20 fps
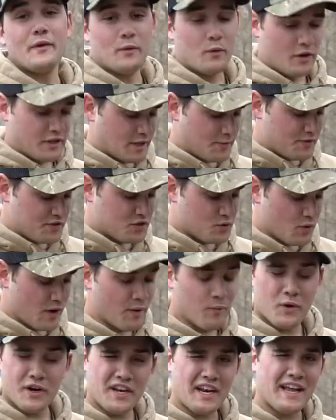We worked up a
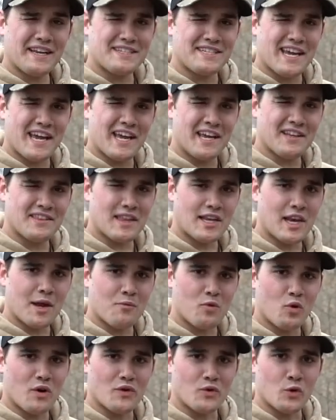sweat. What did I say? The
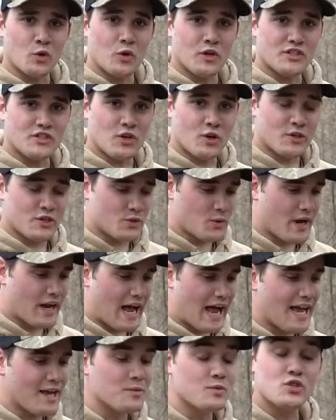number one rule is don't sweat.
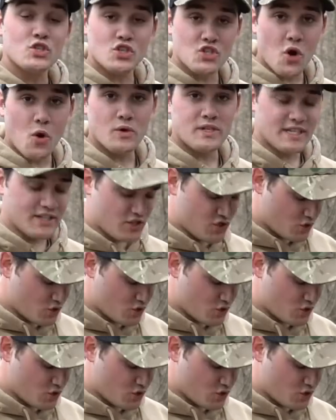I am soaked in